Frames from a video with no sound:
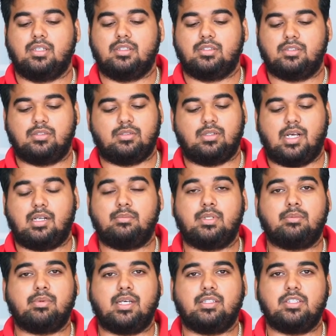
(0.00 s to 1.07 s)
So I'll make
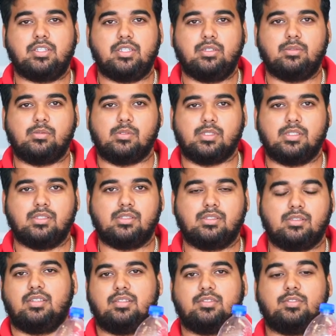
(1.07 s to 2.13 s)
my 3 holes.
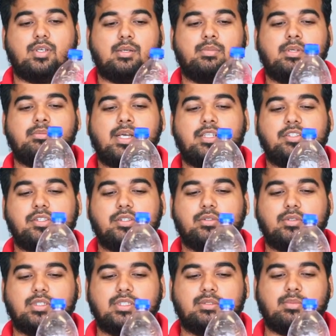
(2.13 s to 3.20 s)
So I made my 3
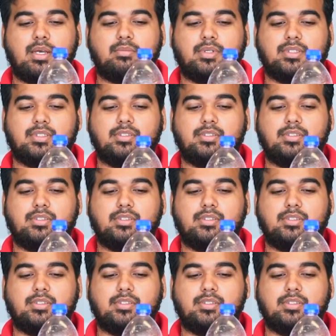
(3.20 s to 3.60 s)
holes in my bottle.